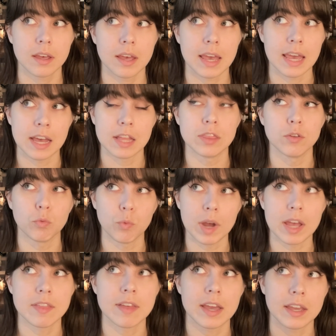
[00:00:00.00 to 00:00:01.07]
And the
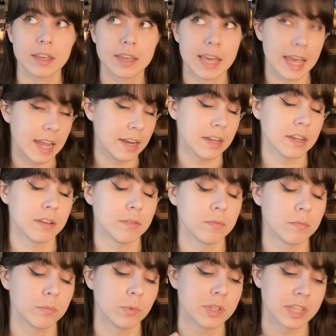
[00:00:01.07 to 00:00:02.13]
way that Kanan
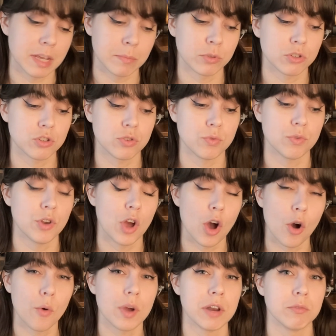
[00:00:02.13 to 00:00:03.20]
was able to
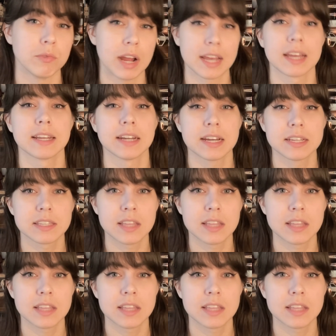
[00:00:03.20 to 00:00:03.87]
know and recognize